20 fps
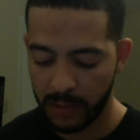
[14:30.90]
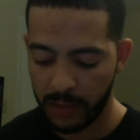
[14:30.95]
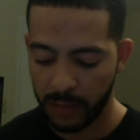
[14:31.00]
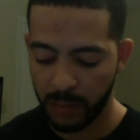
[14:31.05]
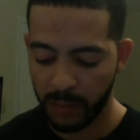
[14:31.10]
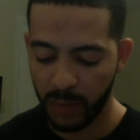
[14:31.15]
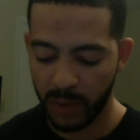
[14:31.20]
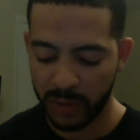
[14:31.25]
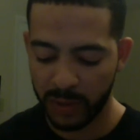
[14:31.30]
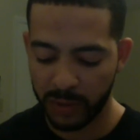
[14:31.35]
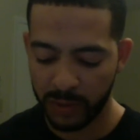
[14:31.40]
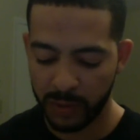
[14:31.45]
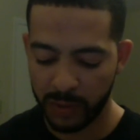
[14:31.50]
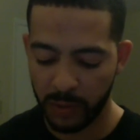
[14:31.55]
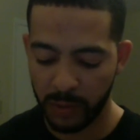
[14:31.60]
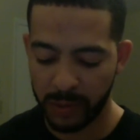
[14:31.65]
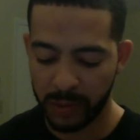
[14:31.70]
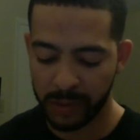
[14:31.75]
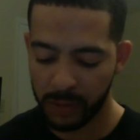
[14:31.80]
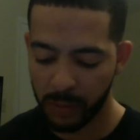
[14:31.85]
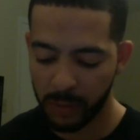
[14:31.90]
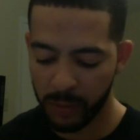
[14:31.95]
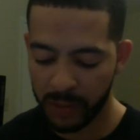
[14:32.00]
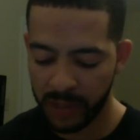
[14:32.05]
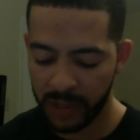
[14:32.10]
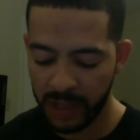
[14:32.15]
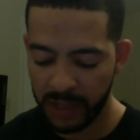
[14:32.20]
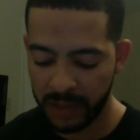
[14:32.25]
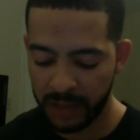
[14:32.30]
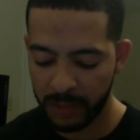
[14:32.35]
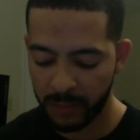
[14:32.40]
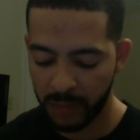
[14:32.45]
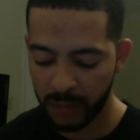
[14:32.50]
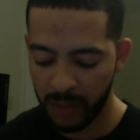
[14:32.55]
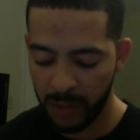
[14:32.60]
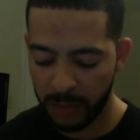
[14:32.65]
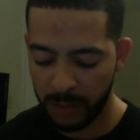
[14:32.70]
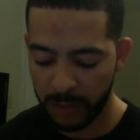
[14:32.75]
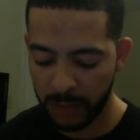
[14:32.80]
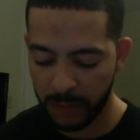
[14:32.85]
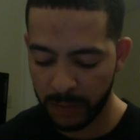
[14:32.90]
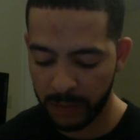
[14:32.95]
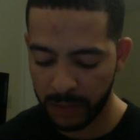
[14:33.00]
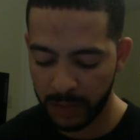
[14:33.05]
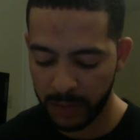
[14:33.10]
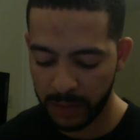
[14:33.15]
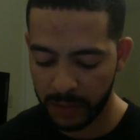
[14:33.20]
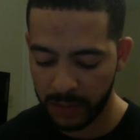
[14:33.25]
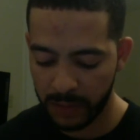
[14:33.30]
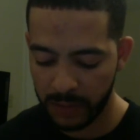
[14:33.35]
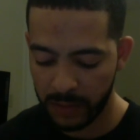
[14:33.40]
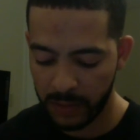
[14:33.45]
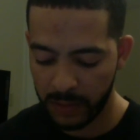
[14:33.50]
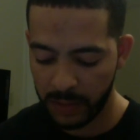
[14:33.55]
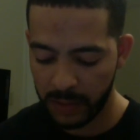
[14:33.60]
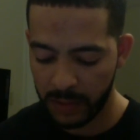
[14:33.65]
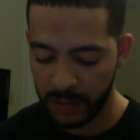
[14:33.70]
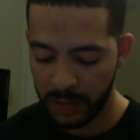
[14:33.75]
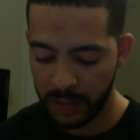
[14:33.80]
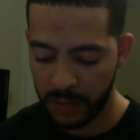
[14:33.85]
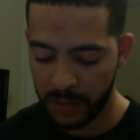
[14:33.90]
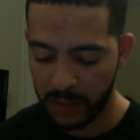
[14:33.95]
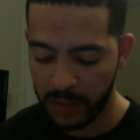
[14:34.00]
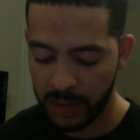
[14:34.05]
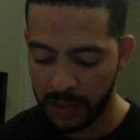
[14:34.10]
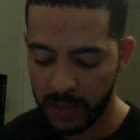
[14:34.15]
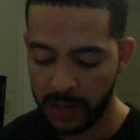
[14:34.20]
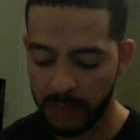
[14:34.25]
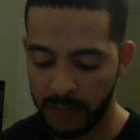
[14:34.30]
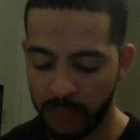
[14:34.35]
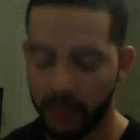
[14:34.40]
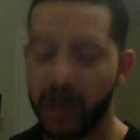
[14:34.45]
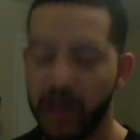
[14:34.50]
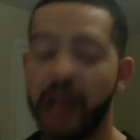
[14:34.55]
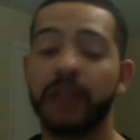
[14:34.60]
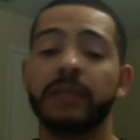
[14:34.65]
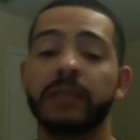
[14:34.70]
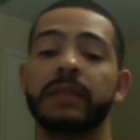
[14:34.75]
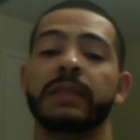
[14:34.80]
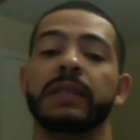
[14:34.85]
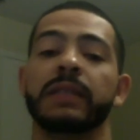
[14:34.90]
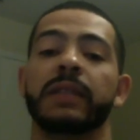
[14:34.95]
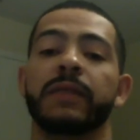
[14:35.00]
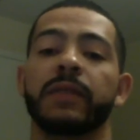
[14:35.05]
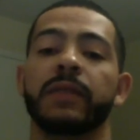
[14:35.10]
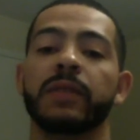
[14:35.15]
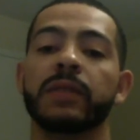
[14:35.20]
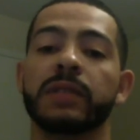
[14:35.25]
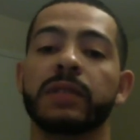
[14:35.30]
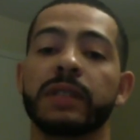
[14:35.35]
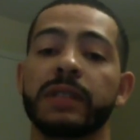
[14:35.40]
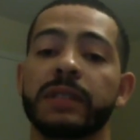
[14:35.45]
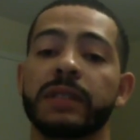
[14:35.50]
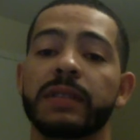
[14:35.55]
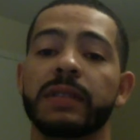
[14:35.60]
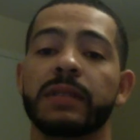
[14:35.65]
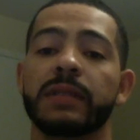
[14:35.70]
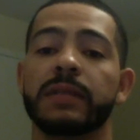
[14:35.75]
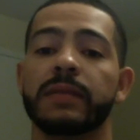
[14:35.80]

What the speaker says: muscle tone and coordination problems, and balancing difficulties.